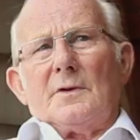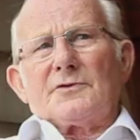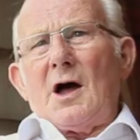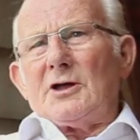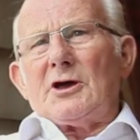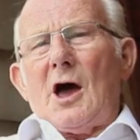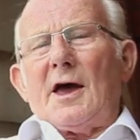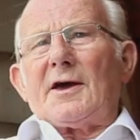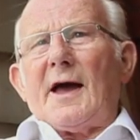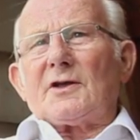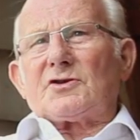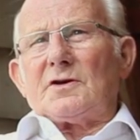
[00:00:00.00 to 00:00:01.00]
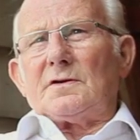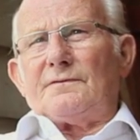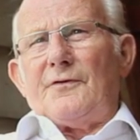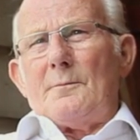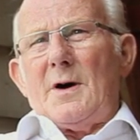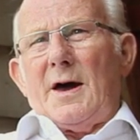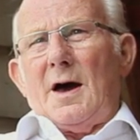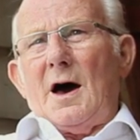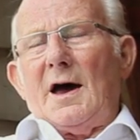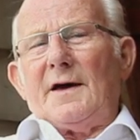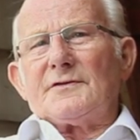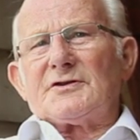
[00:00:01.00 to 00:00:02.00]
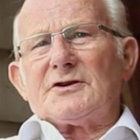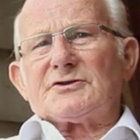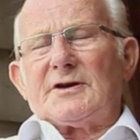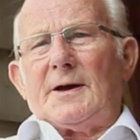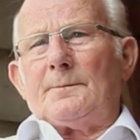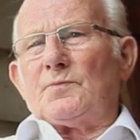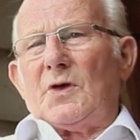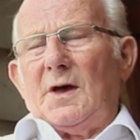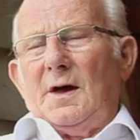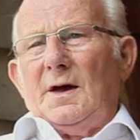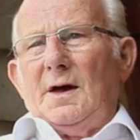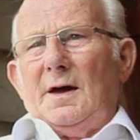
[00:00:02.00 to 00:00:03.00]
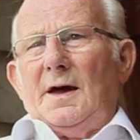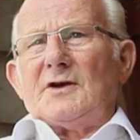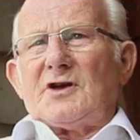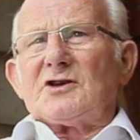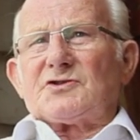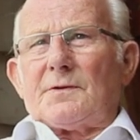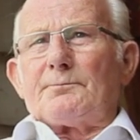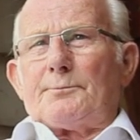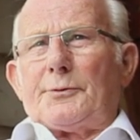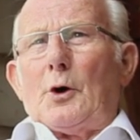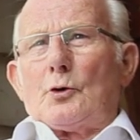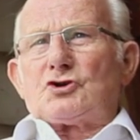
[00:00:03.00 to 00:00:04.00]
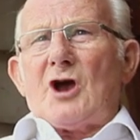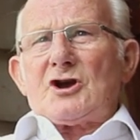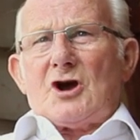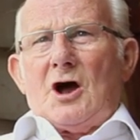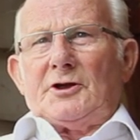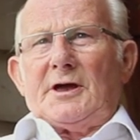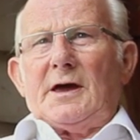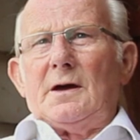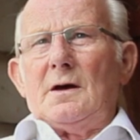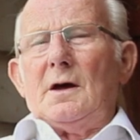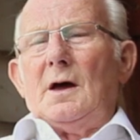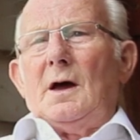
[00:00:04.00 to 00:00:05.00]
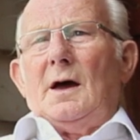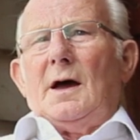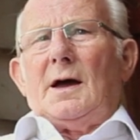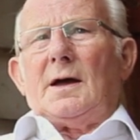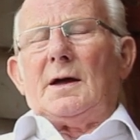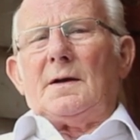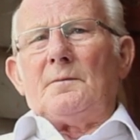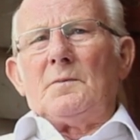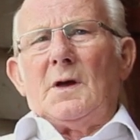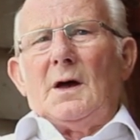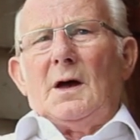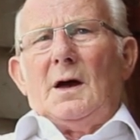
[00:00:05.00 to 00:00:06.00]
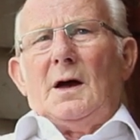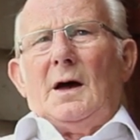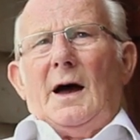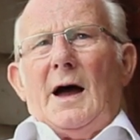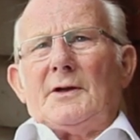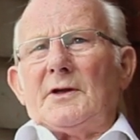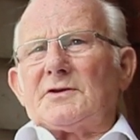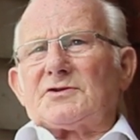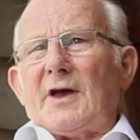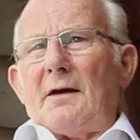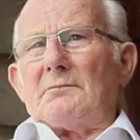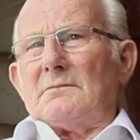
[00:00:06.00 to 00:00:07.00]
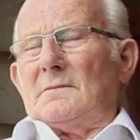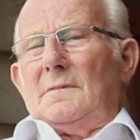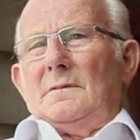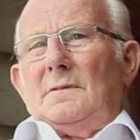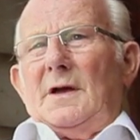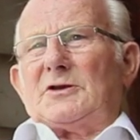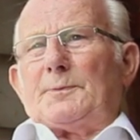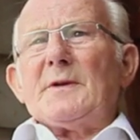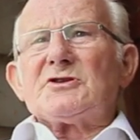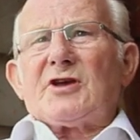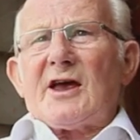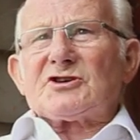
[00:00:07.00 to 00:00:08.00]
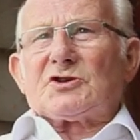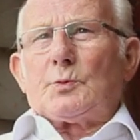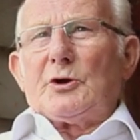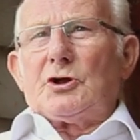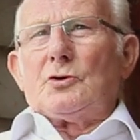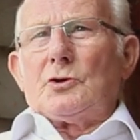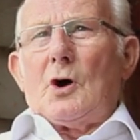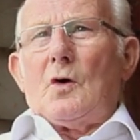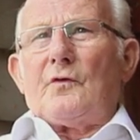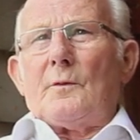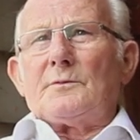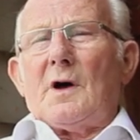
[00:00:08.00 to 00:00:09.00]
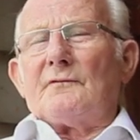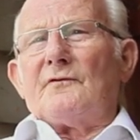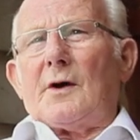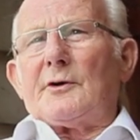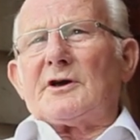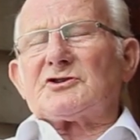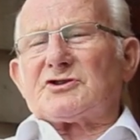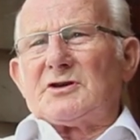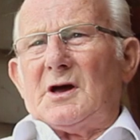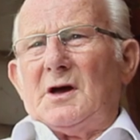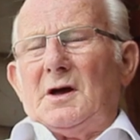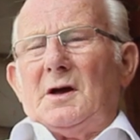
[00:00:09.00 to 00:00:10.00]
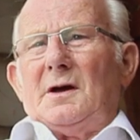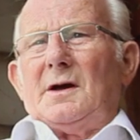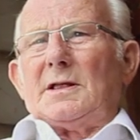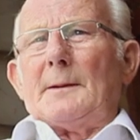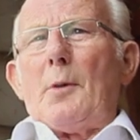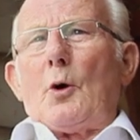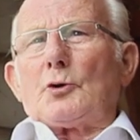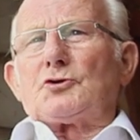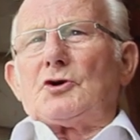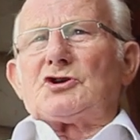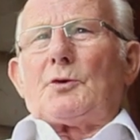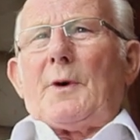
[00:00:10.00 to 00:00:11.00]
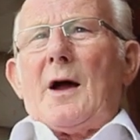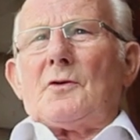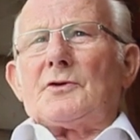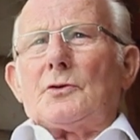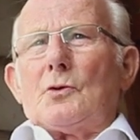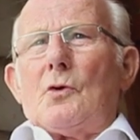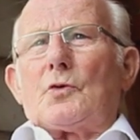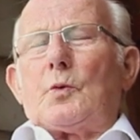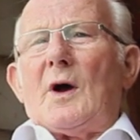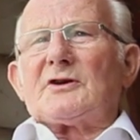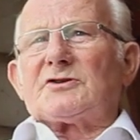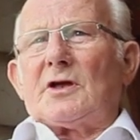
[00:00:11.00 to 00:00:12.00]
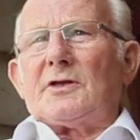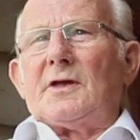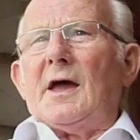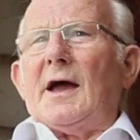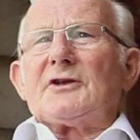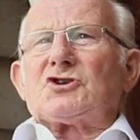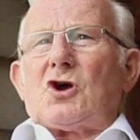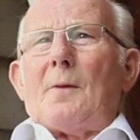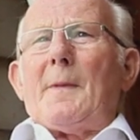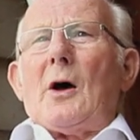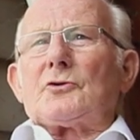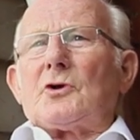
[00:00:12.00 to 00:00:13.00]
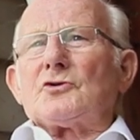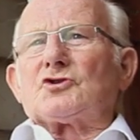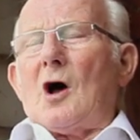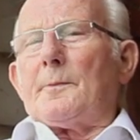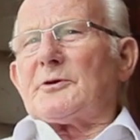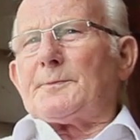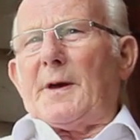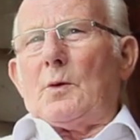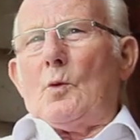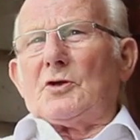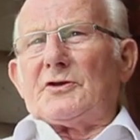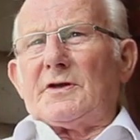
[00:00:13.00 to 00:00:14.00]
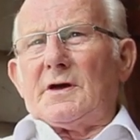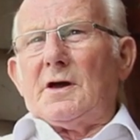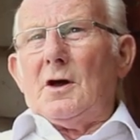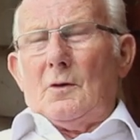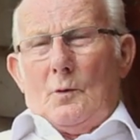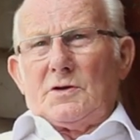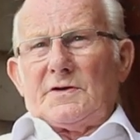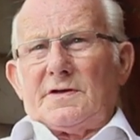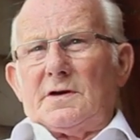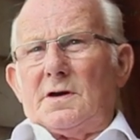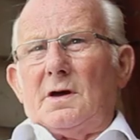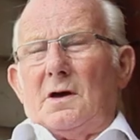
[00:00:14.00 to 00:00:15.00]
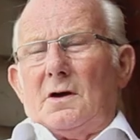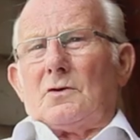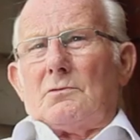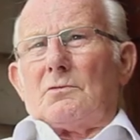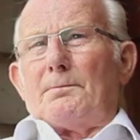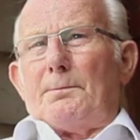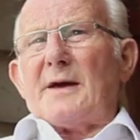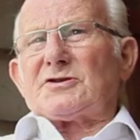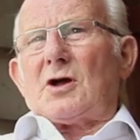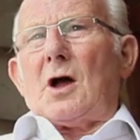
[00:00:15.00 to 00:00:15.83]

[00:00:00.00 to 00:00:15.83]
The honey I get uh, from my hives is, um, is, is pure Cheshire honey um, and it's it's been tested. We do know from, from various uh, laboratories around the northwest, and it's come out on top as being one of the one of the best